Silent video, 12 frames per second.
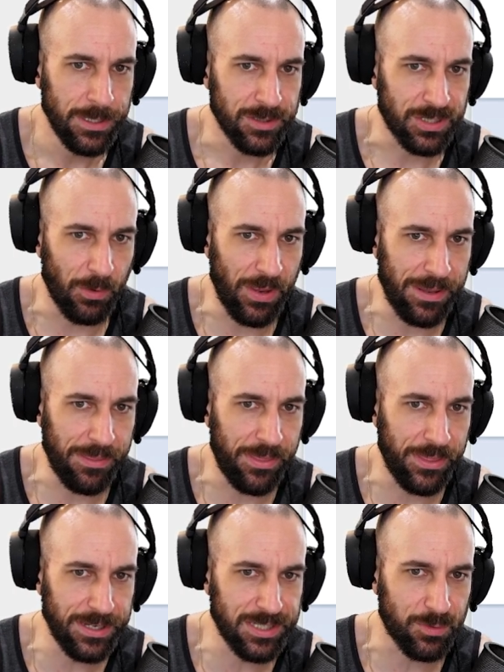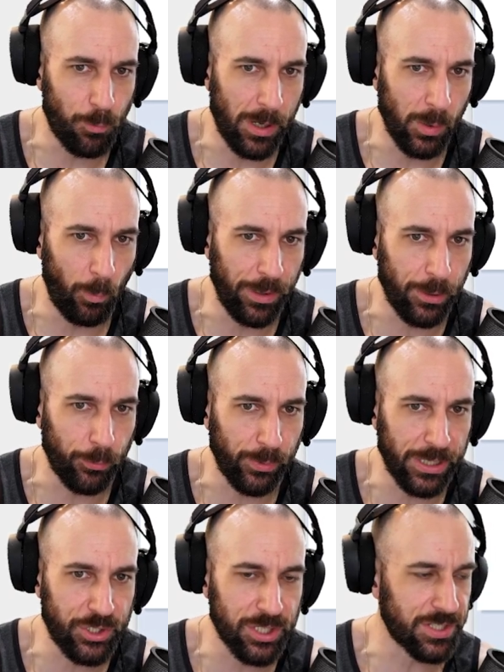so that this one, when it
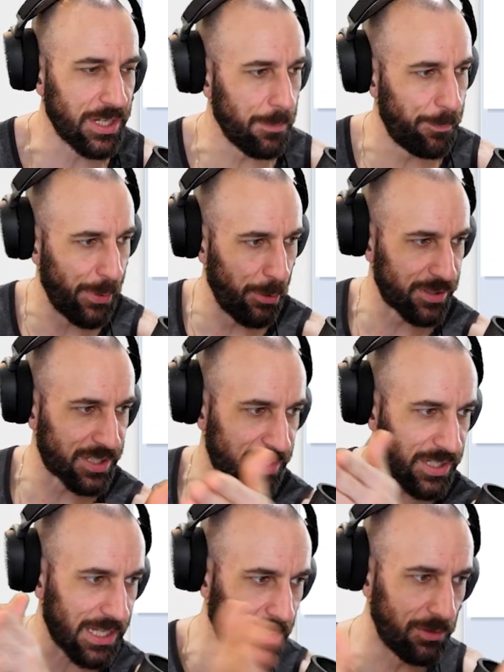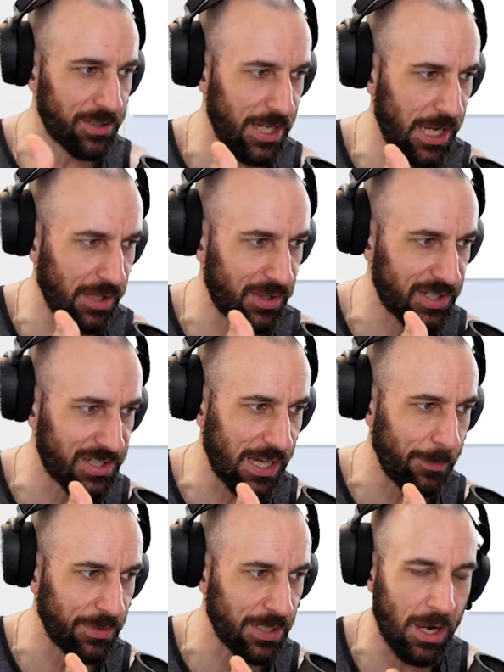reaches it, both signals hit at the
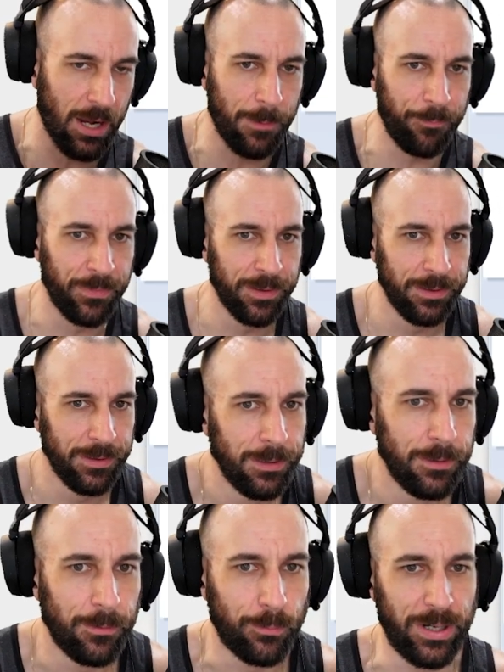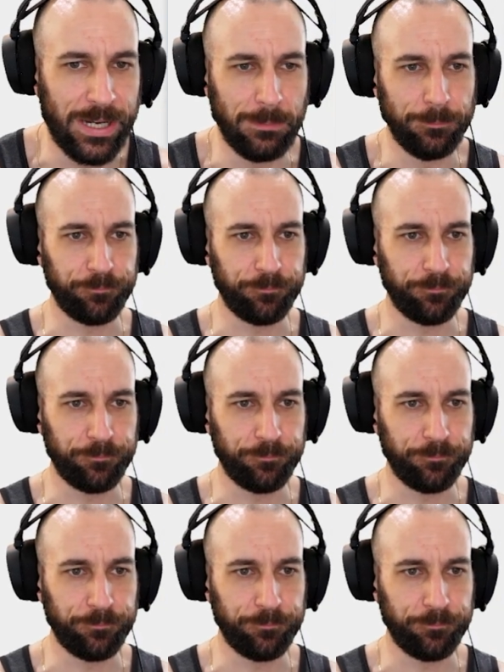same time, right?